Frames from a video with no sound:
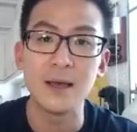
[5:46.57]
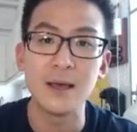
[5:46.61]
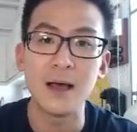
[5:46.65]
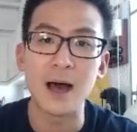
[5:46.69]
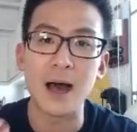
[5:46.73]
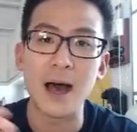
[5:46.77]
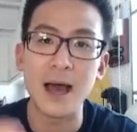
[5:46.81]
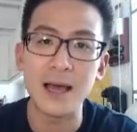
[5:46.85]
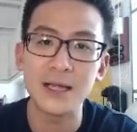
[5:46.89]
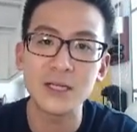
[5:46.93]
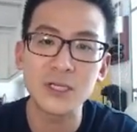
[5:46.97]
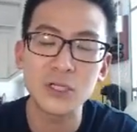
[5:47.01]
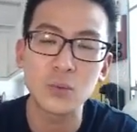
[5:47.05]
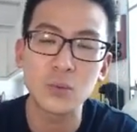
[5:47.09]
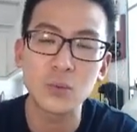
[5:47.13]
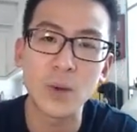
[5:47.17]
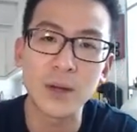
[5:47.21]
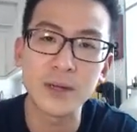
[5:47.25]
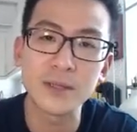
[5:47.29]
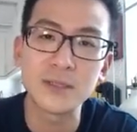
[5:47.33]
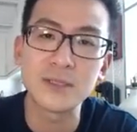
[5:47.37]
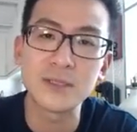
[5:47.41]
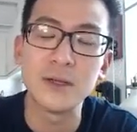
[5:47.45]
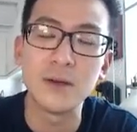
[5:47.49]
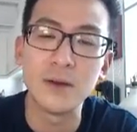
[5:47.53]
I just
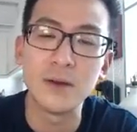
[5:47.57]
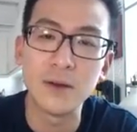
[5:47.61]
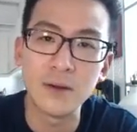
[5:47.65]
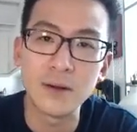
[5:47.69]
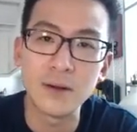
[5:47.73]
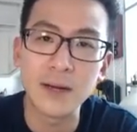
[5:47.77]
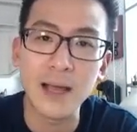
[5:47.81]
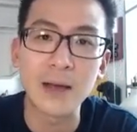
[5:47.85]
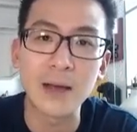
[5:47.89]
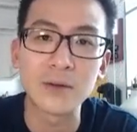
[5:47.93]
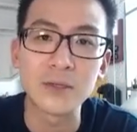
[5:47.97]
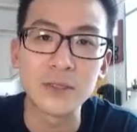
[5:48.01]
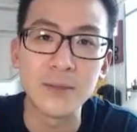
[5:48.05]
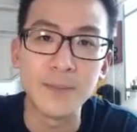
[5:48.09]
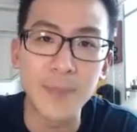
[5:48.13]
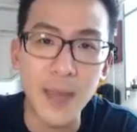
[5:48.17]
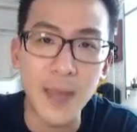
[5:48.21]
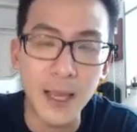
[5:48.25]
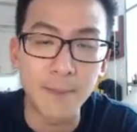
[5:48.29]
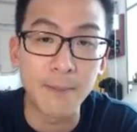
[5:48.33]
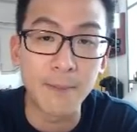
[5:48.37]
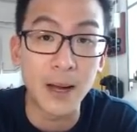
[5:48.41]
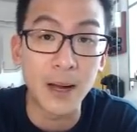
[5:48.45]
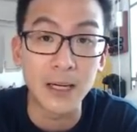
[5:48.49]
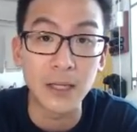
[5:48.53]
wanted to learn how to make
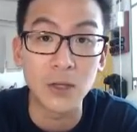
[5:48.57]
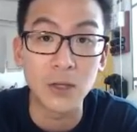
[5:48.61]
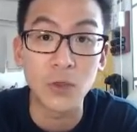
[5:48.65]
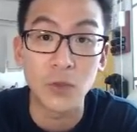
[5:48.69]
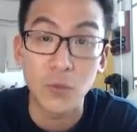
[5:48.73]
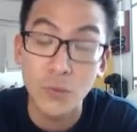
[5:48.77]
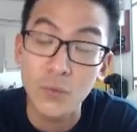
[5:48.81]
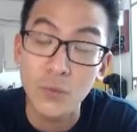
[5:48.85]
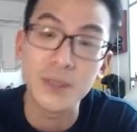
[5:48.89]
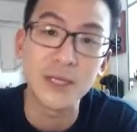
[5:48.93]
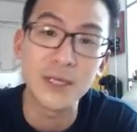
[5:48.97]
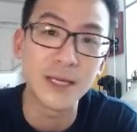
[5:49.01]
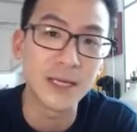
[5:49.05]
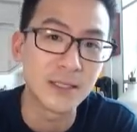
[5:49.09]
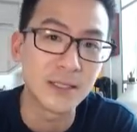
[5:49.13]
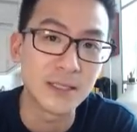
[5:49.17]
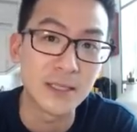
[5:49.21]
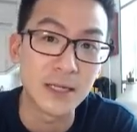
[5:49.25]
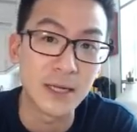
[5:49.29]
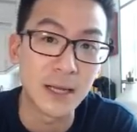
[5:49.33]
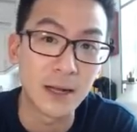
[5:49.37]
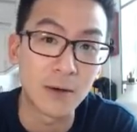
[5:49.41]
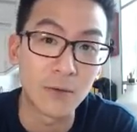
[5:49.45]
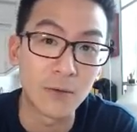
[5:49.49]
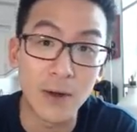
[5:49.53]
money through the internet,